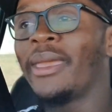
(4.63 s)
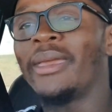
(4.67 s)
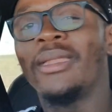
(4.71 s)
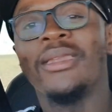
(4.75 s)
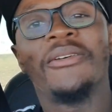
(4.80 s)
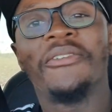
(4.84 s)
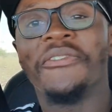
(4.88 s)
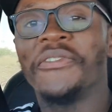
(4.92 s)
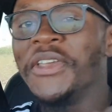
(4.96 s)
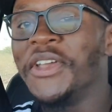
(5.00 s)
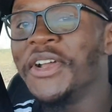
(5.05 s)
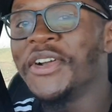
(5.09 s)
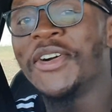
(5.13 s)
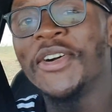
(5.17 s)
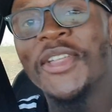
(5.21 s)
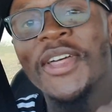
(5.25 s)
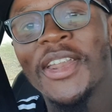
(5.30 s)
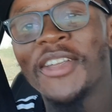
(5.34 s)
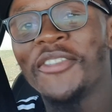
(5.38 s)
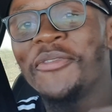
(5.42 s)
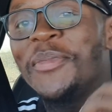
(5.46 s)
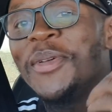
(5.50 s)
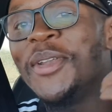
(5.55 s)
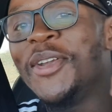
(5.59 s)
in a vehicle
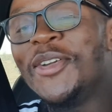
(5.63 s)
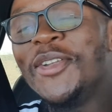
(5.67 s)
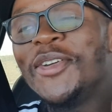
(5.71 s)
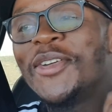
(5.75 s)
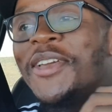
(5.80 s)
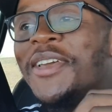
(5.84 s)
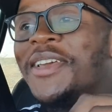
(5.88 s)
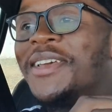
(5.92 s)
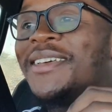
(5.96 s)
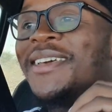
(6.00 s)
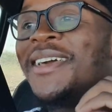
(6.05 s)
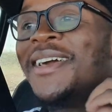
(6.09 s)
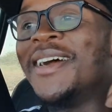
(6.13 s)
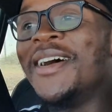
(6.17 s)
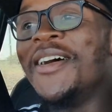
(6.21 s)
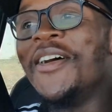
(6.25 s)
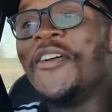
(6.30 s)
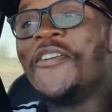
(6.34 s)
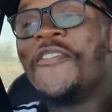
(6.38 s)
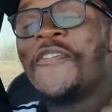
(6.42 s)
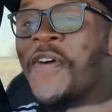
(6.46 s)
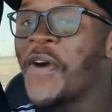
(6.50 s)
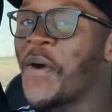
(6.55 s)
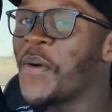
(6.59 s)
that I've been looking
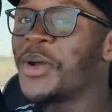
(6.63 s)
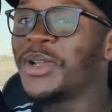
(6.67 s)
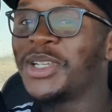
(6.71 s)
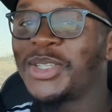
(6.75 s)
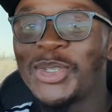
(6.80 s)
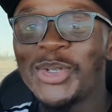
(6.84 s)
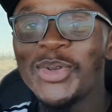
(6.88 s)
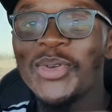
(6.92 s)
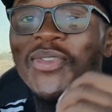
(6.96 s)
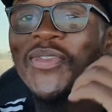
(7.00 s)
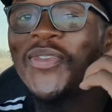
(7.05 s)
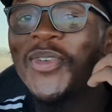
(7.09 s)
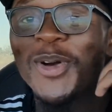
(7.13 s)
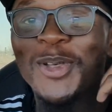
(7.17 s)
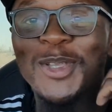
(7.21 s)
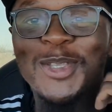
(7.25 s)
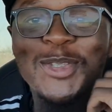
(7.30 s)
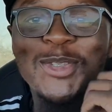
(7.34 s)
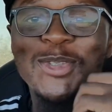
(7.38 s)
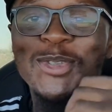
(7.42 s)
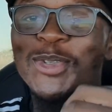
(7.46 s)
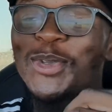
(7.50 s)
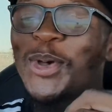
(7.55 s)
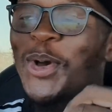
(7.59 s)
forward to for
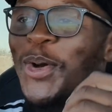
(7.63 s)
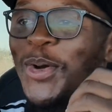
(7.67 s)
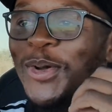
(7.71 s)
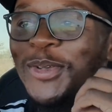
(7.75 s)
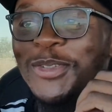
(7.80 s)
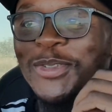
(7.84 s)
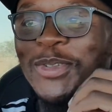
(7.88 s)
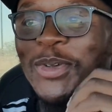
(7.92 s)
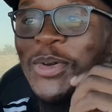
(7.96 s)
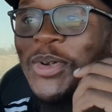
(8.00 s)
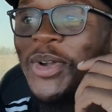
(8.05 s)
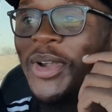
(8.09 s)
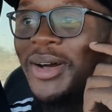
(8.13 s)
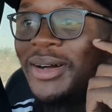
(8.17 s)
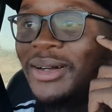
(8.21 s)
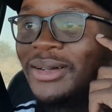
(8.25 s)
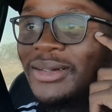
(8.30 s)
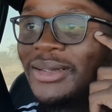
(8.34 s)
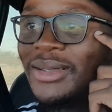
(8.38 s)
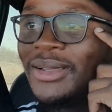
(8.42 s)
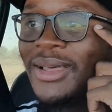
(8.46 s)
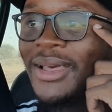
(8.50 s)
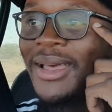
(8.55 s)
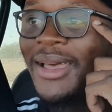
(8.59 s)
so
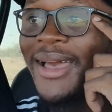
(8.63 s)
long.